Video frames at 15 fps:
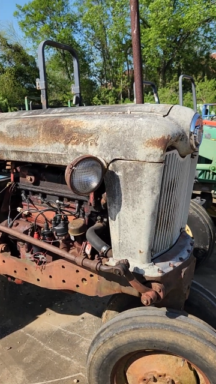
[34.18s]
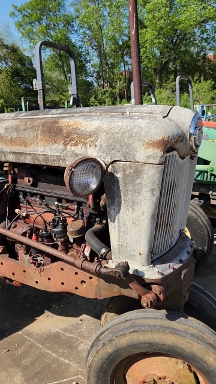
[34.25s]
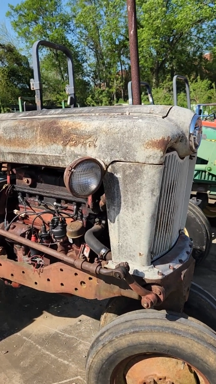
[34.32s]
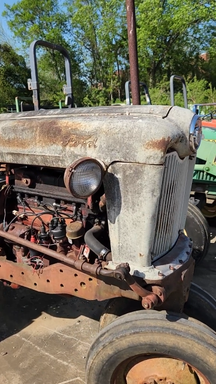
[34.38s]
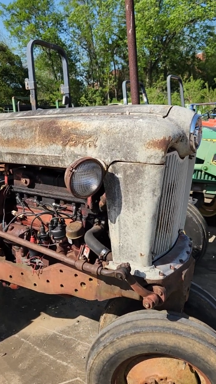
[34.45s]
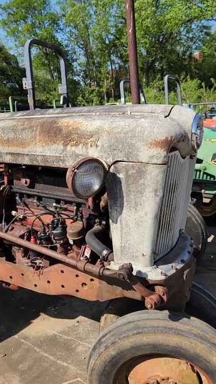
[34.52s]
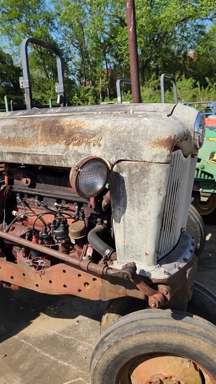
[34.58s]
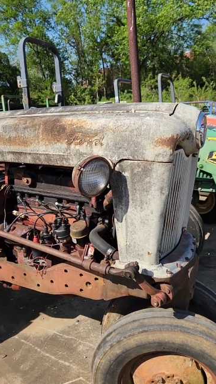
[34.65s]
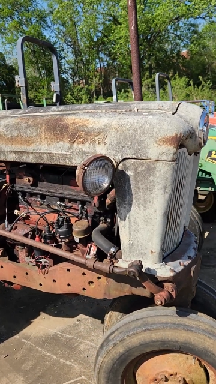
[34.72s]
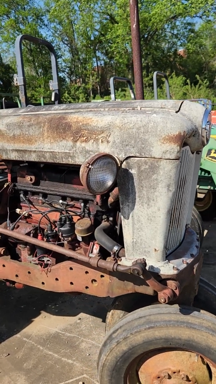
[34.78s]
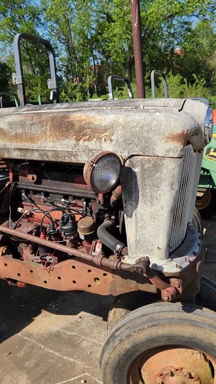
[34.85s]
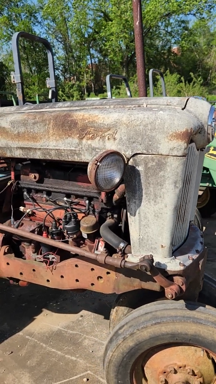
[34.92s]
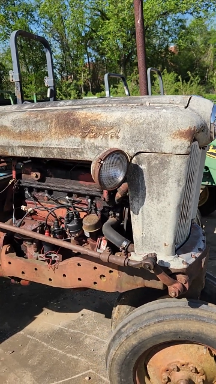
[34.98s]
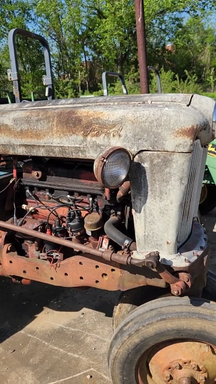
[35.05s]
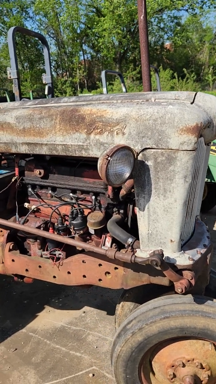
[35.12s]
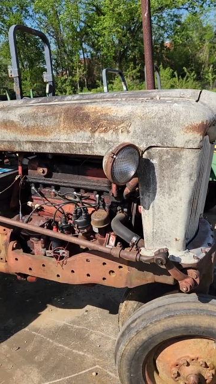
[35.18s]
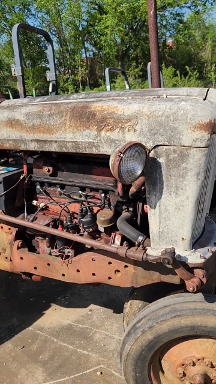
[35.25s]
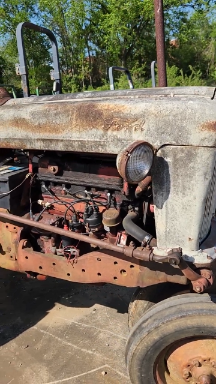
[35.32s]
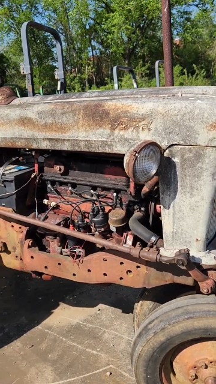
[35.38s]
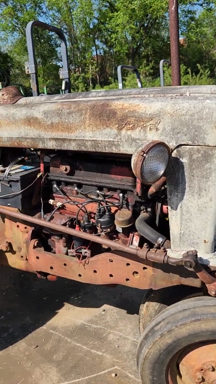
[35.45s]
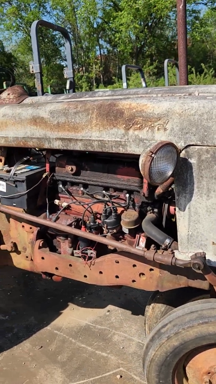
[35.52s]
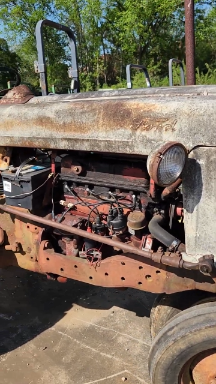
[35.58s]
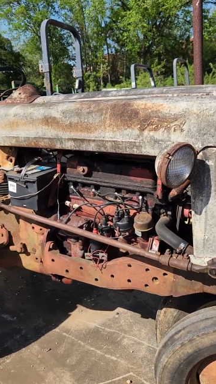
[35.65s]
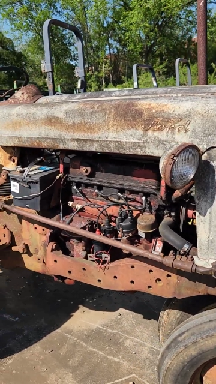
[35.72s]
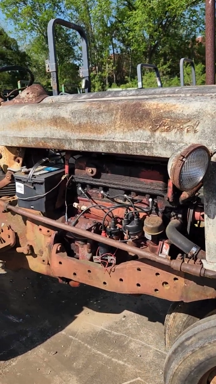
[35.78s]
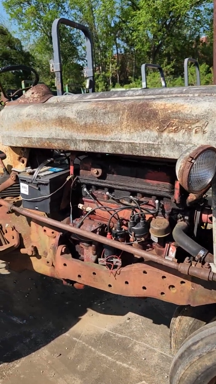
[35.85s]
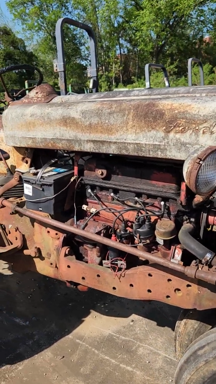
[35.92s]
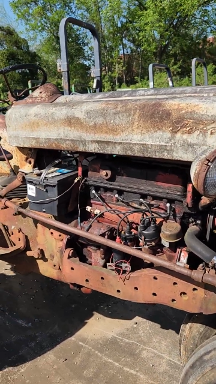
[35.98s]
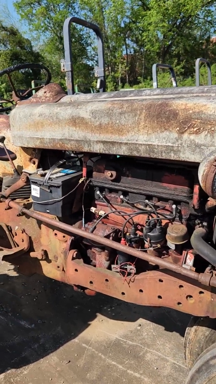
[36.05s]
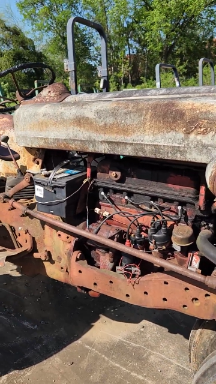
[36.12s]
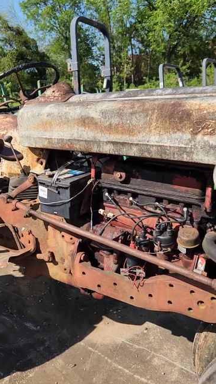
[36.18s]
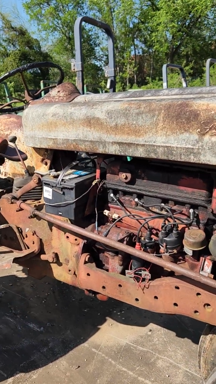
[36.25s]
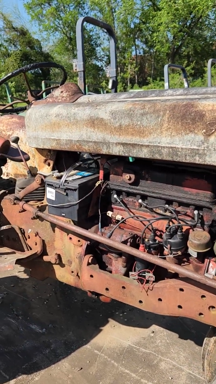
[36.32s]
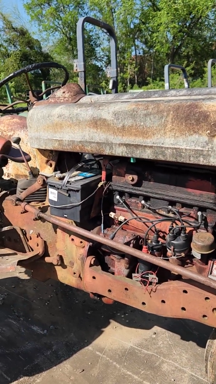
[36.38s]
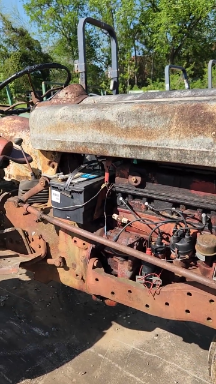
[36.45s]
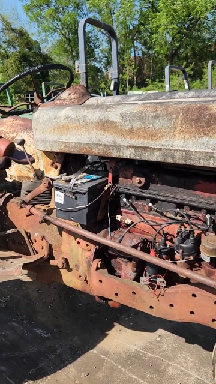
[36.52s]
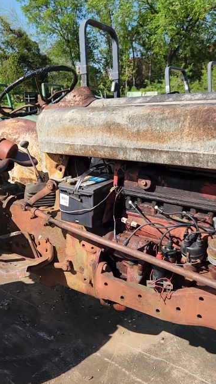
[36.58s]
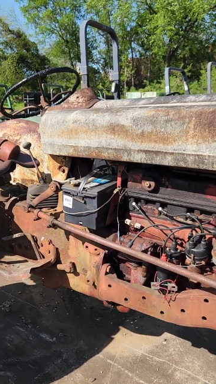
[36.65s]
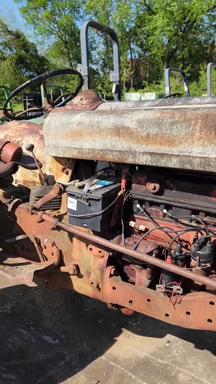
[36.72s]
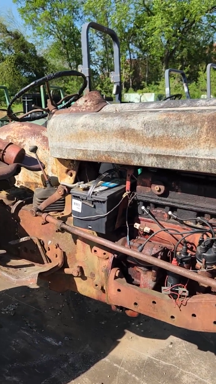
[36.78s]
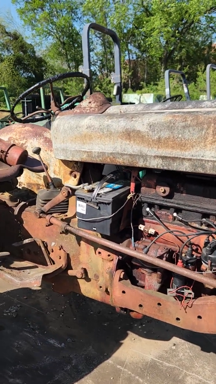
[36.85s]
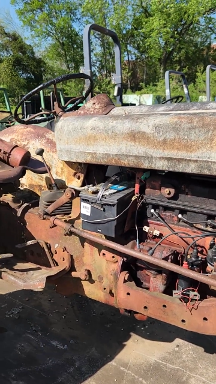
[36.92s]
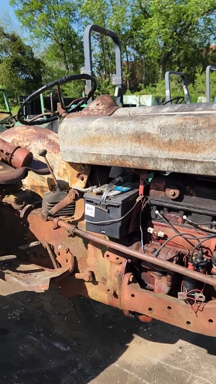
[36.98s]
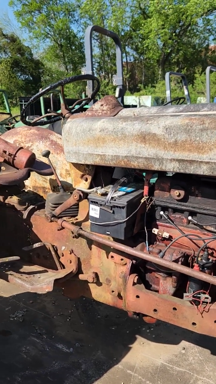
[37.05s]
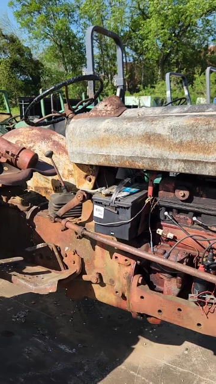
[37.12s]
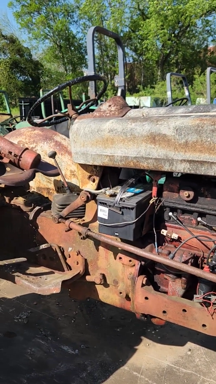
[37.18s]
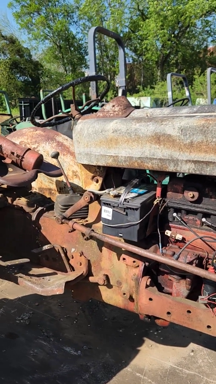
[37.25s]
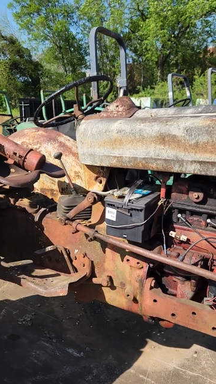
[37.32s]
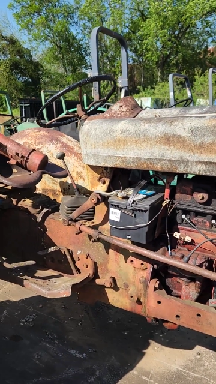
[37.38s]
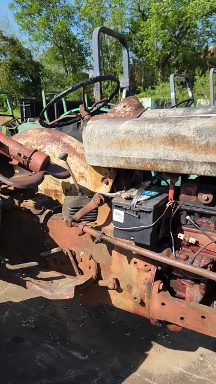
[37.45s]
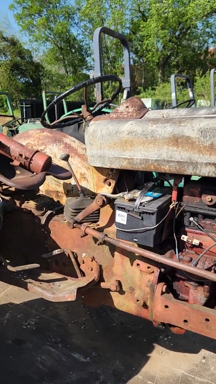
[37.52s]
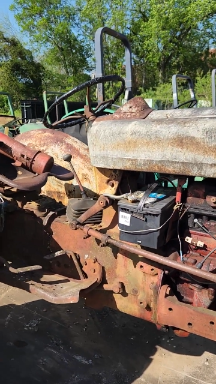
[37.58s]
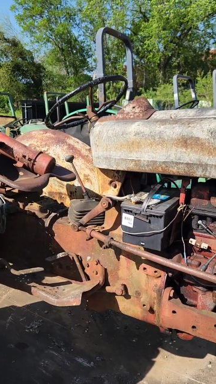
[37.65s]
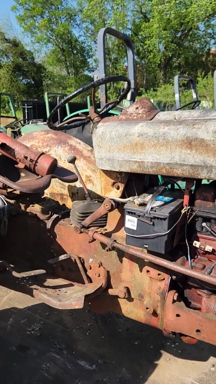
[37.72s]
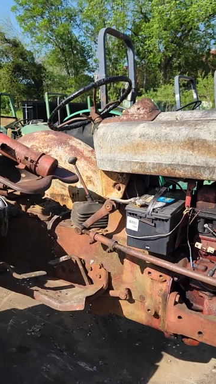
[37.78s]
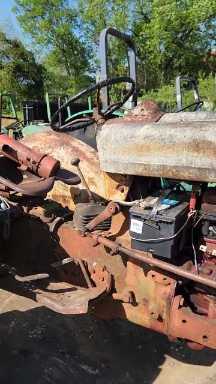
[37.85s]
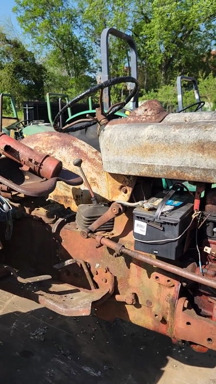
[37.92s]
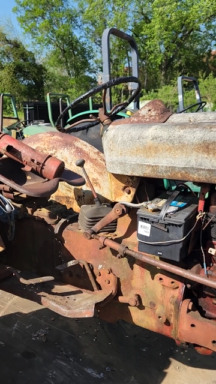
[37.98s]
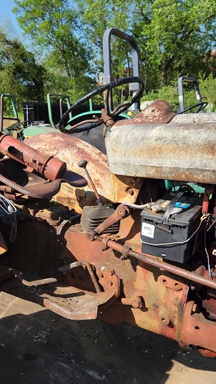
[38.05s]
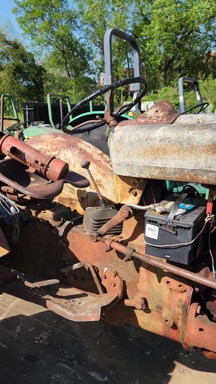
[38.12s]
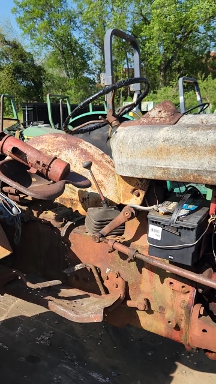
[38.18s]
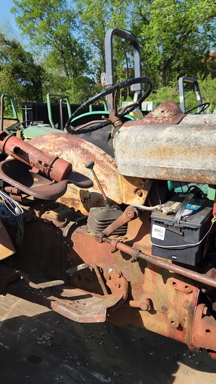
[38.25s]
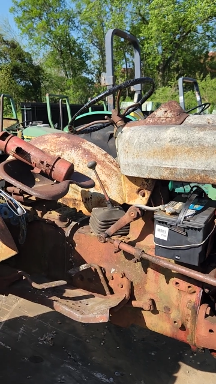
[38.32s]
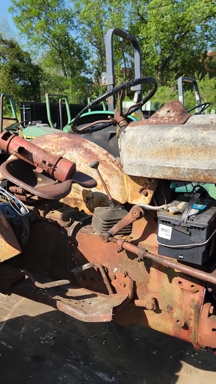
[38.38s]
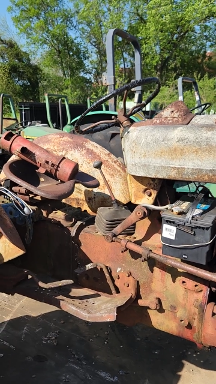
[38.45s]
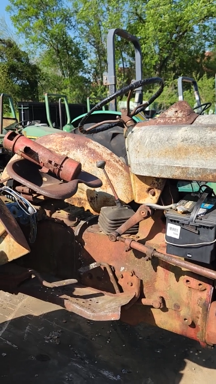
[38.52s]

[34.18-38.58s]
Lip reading: Nobody's mouth can be seen.